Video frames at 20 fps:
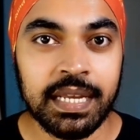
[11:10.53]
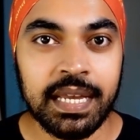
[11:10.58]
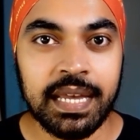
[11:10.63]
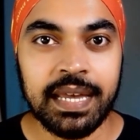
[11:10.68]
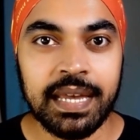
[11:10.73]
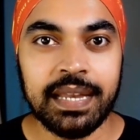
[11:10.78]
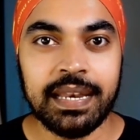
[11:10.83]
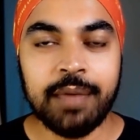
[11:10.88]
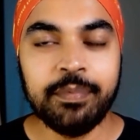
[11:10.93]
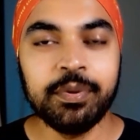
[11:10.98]

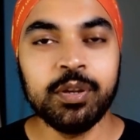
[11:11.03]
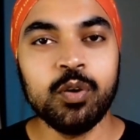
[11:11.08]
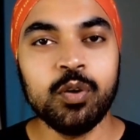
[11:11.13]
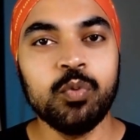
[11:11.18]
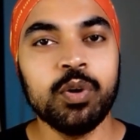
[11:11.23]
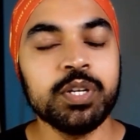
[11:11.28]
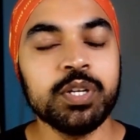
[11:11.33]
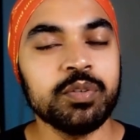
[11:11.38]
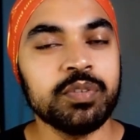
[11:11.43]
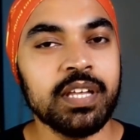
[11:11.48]
Let me know
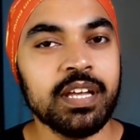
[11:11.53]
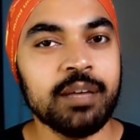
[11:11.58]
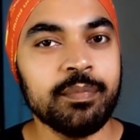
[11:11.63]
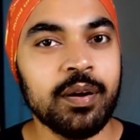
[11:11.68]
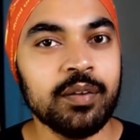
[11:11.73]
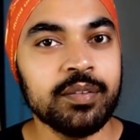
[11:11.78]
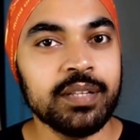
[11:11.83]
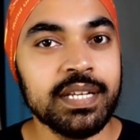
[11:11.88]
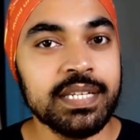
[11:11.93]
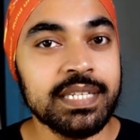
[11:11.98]
what you think
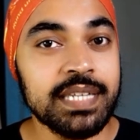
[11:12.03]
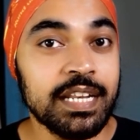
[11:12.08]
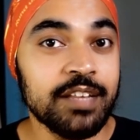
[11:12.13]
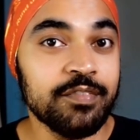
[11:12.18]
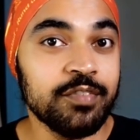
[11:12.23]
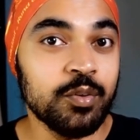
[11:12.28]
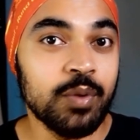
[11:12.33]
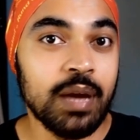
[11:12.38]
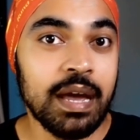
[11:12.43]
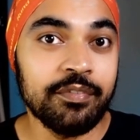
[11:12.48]
about this, and
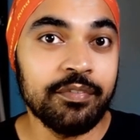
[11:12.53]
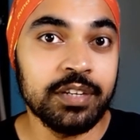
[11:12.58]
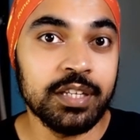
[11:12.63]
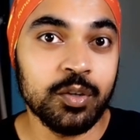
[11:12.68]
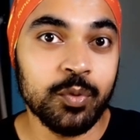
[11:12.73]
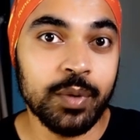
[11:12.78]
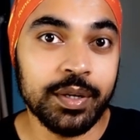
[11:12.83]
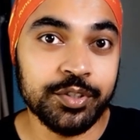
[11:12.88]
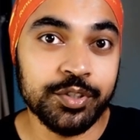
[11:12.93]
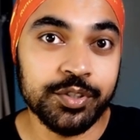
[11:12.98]
if you have any
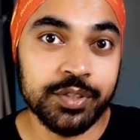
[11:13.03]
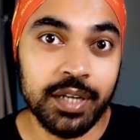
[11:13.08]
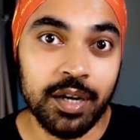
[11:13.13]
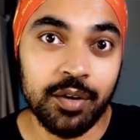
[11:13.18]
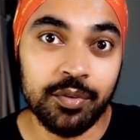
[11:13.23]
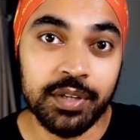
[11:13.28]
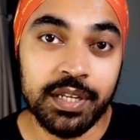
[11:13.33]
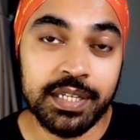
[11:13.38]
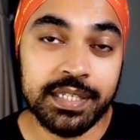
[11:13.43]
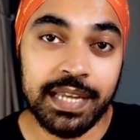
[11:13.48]
questions
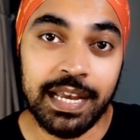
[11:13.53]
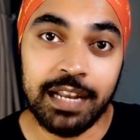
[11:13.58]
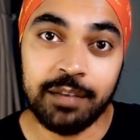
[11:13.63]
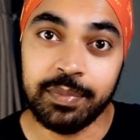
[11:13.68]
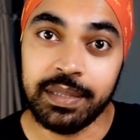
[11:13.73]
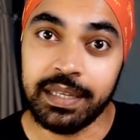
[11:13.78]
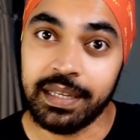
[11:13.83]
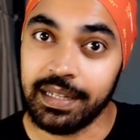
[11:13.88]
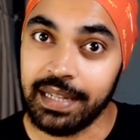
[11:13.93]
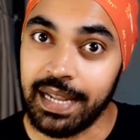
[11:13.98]
around this, I'll
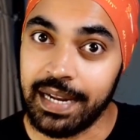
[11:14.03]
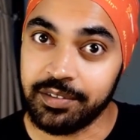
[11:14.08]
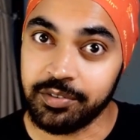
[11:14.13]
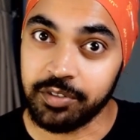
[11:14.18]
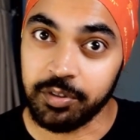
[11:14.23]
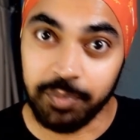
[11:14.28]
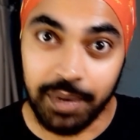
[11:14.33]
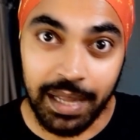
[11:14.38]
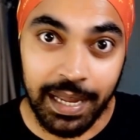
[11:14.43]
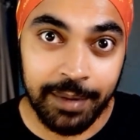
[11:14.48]
be glad to
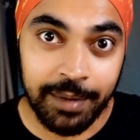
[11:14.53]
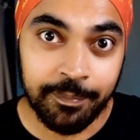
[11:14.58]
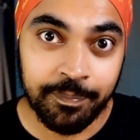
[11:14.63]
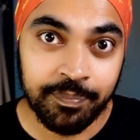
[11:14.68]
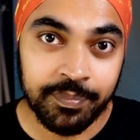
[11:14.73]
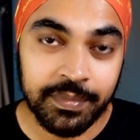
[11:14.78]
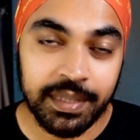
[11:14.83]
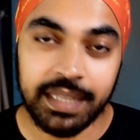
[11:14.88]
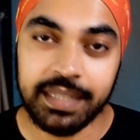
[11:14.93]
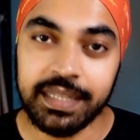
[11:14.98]
reply.
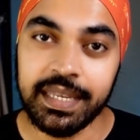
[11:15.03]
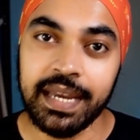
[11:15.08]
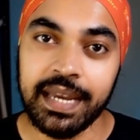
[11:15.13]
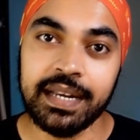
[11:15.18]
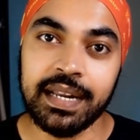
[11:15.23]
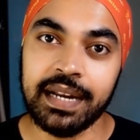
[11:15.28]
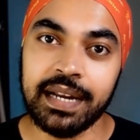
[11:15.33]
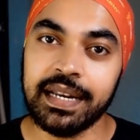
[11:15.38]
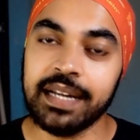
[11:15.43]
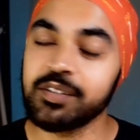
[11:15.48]
In the end,
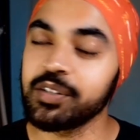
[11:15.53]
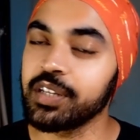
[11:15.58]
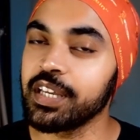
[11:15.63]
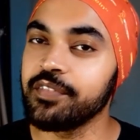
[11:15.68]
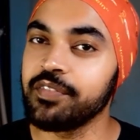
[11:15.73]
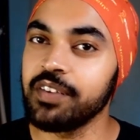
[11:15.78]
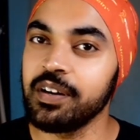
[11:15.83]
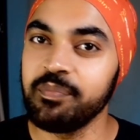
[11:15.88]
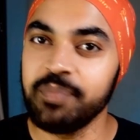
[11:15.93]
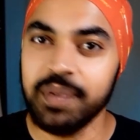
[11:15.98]
I'd like to
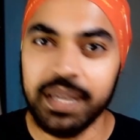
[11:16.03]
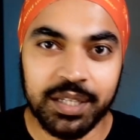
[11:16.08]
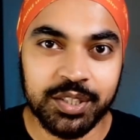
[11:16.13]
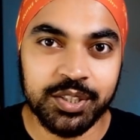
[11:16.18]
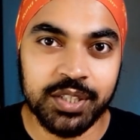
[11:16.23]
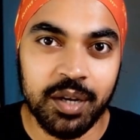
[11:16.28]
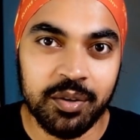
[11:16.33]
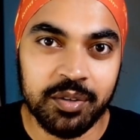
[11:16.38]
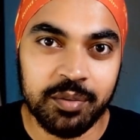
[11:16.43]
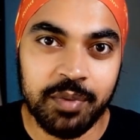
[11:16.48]
give a big
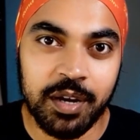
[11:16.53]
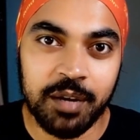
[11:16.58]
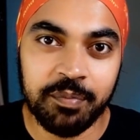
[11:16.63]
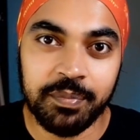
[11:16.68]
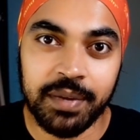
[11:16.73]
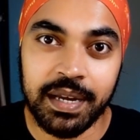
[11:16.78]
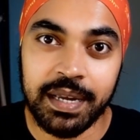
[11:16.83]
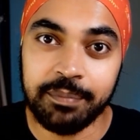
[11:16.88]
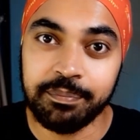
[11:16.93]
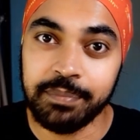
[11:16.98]
shout about
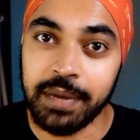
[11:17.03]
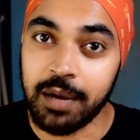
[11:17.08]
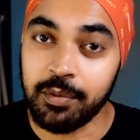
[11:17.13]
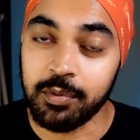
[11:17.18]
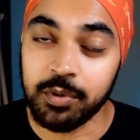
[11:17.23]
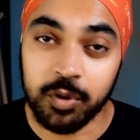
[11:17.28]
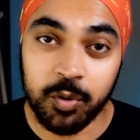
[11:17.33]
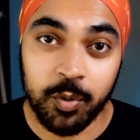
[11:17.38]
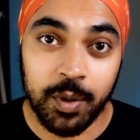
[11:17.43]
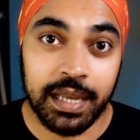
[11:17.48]
my Power
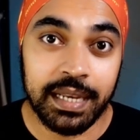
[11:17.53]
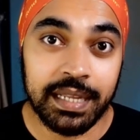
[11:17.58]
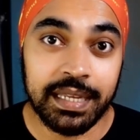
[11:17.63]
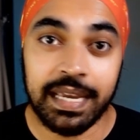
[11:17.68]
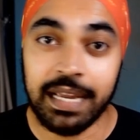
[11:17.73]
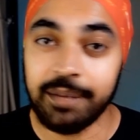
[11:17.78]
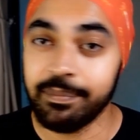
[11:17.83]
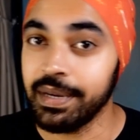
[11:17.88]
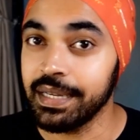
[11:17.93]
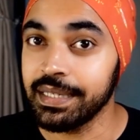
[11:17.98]
Query
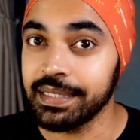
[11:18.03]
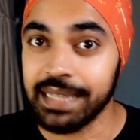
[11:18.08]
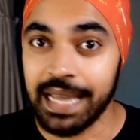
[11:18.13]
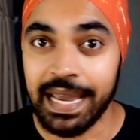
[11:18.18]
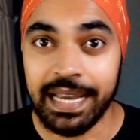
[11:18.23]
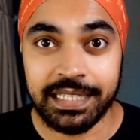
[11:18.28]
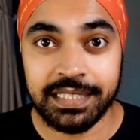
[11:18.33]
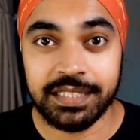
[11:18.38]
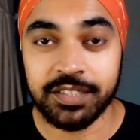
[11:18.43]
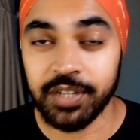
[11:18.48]
and my
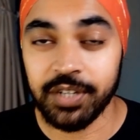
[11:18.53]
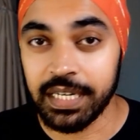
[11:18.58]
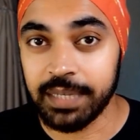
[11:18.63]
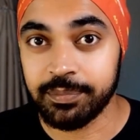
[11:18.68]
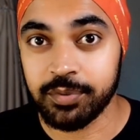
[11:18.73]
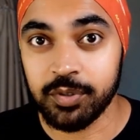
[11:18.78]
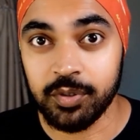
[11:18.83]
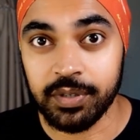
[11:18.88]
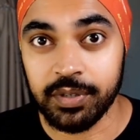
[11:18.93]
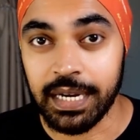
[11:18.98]
DAX training
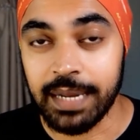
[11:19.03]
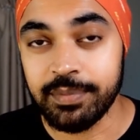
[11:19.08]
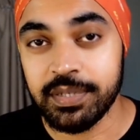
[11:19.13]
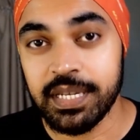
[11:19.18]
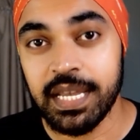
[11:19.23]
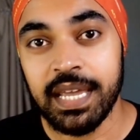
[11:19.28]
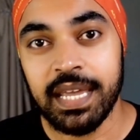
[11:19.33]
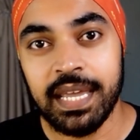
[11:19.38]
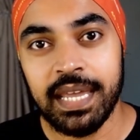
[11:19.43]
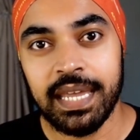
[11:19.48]
programs
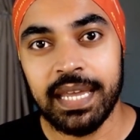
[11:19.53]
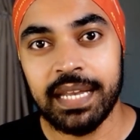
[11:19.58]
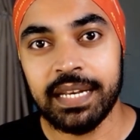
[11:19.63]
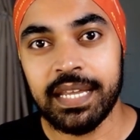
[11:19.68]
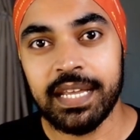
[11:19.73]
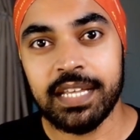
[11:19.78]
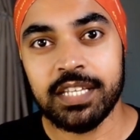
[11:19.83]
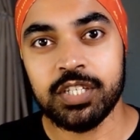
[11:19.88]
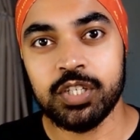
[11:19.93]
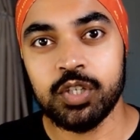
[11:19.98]
in
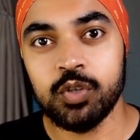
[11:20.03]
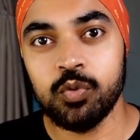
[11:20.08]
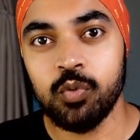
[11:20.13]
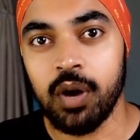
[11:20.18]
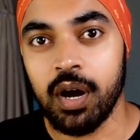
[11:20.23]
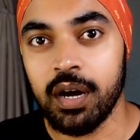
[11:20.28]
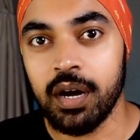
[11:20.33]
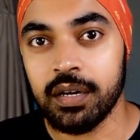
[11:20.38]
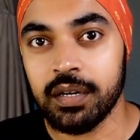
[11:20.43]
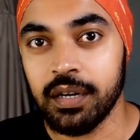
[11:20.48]
case you
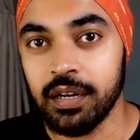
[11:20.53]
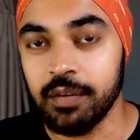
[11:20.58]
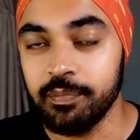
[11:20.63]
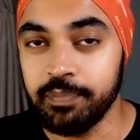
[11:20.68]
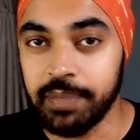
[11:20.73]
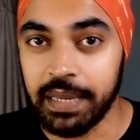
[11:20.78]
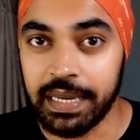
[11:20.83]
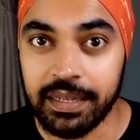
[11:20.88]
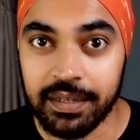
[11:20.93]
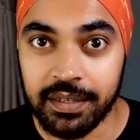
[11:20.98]
are a
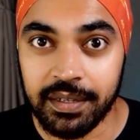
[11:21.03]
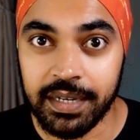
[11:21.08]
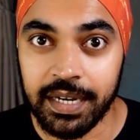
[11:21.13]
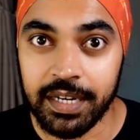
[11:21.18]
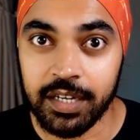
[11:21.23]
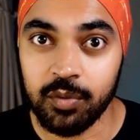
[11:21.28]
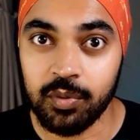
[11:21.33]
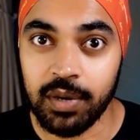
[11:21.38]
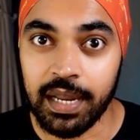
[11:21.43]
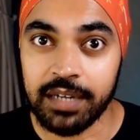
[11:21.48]
beginner and
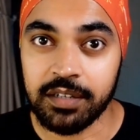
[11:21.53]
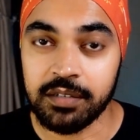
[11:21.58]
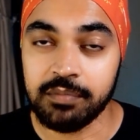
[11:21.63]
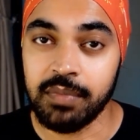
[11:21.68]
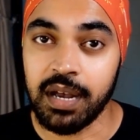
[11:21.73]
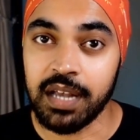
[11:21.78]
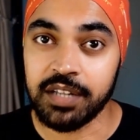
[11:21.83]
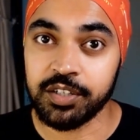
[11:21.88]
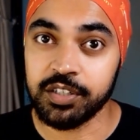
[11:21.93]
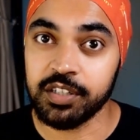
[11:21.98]
you'd like to
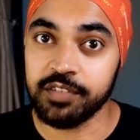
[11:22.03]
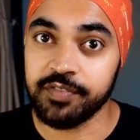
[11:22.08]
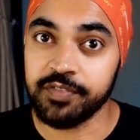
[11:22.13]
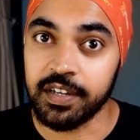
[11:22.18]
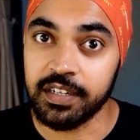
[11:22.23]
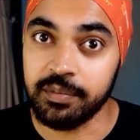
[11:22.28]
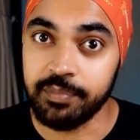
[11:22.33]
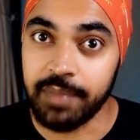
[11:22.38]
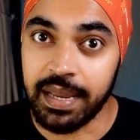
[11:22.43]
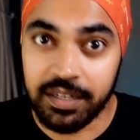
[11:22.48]
master the
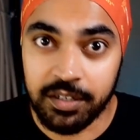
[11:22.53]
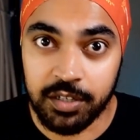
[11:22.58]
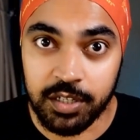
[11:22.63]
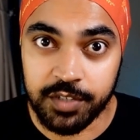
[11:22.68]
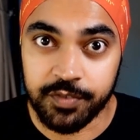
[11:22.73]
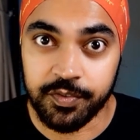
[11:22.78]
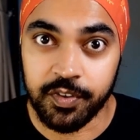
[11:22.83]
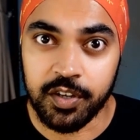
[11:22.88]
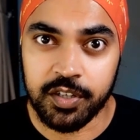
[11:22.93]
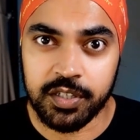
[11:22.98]
fundamentals
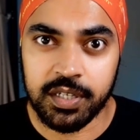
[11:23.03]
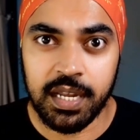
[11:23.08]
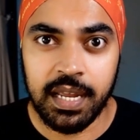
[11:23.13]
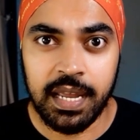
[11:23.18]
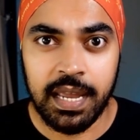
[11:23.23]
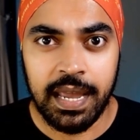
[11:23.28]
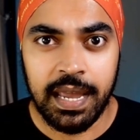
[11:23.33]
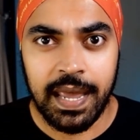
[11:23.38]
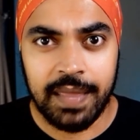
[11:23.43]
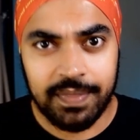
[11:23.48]
first
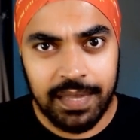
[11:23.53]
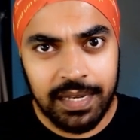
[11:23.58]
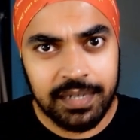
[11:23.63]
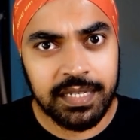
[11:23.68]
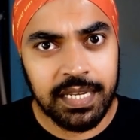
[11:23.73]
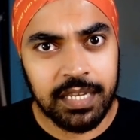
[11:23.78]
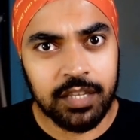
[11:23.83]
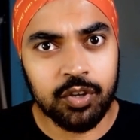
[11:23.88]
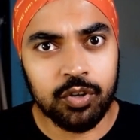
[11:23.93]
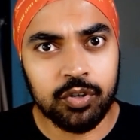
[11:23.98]
and then
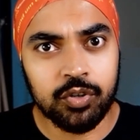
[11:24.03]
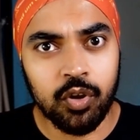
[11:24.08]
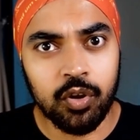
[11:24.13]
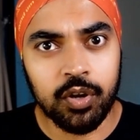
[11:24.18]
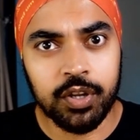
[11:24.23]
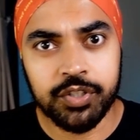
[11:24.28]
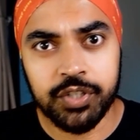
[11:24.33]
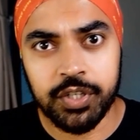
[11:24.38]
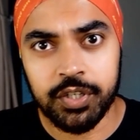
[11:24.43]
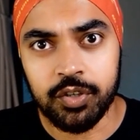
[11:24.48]
take your
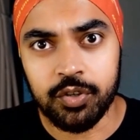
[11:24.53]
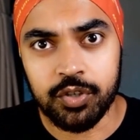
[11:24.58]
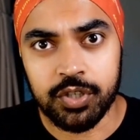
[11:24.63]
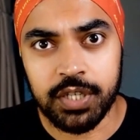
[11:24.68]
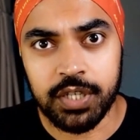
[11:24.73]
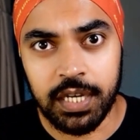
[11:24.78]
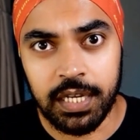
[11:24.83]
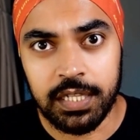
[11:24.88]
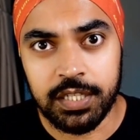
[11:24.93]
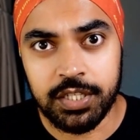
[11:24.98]
knowledge and your
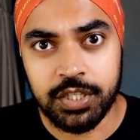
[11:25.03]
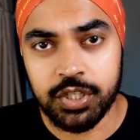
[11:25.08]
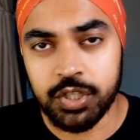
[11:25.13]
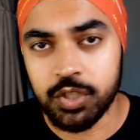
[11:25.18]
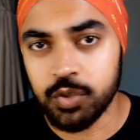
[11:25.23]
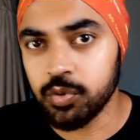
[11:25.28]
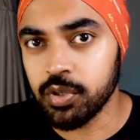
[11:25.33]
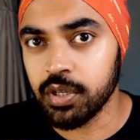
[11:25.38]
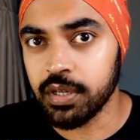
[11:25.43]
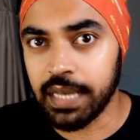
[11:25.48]
skills
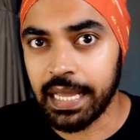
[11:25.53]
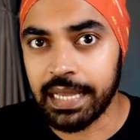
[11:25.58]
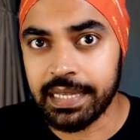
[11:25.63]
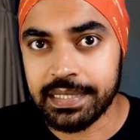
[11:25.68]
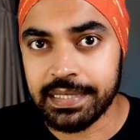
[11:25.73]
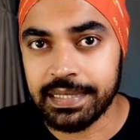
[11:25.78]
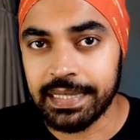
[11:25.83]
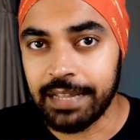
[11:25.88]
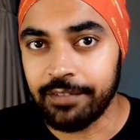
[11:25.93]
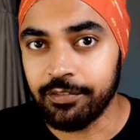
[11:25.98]
to the
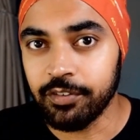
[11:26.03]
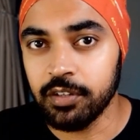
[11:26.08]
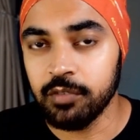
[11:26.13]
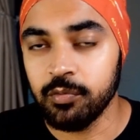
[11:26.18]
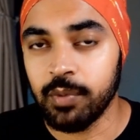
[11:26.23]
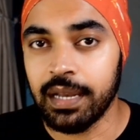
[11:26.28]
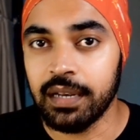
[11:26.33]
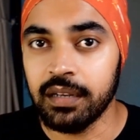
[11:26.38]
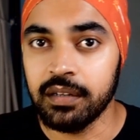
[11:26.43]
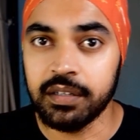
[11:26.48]
next level
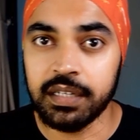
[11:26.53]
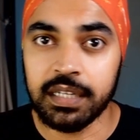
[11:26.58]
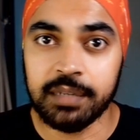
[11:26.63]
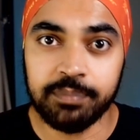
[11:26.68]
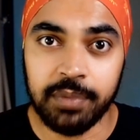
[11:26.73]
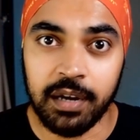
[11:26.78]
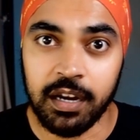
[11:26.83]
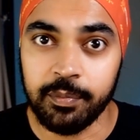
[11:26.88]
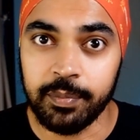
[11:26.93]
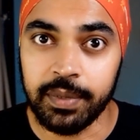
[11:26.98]
while learning
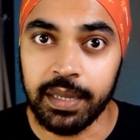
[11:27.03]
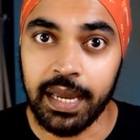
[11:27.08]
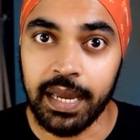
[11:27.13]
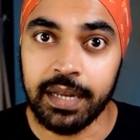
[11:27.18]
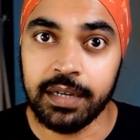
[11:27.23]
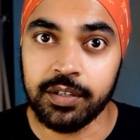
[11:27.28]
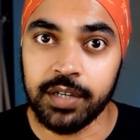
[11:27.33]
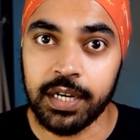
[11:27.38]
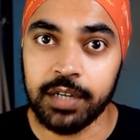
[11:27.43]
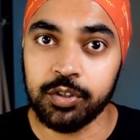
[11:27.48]
Power BI
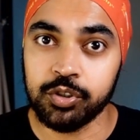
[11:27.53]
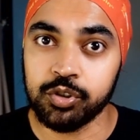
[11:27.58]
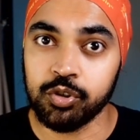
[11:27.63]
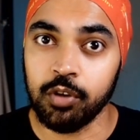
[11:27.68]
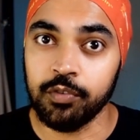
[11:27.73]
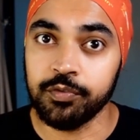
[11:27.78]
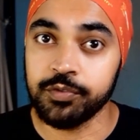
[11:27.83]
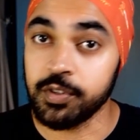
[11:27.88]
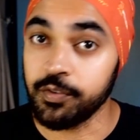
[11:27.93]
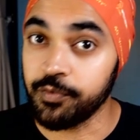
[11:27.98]
and trying to
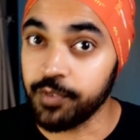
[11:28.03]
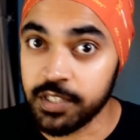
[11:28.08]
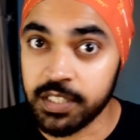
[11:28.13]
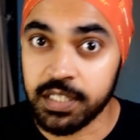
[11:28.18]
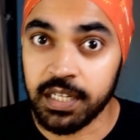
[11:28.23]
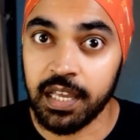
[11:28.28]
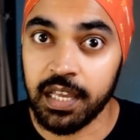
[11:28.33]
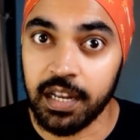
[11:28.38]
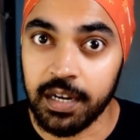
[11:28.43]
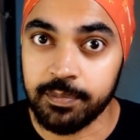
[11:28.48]
solve
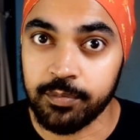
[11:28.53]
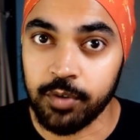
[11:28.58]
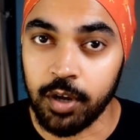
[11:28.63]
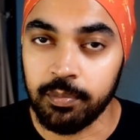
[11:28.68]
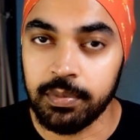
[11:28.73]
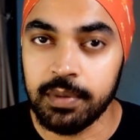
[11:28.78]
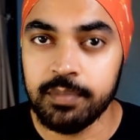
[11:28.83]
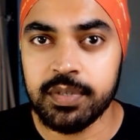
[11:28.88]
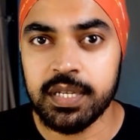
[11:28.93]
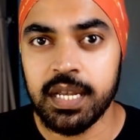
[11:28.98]
sophisticated
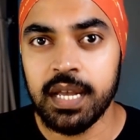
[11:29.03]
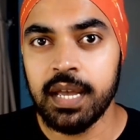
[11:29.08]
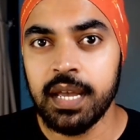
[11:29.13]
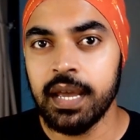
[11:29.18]
problems.